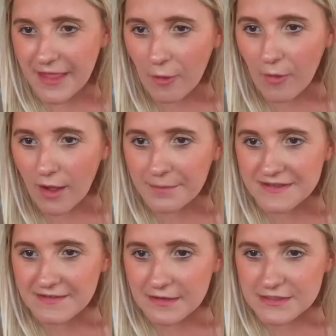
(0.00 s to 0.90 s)
How
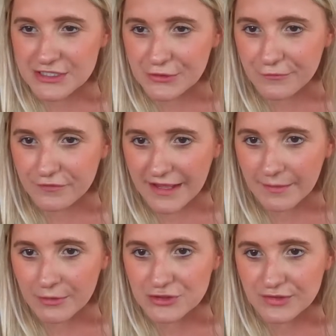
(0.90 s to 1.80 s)
often do you fly
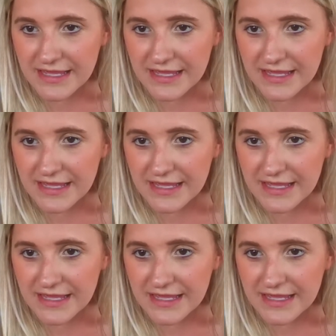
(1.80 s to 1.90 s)
commercial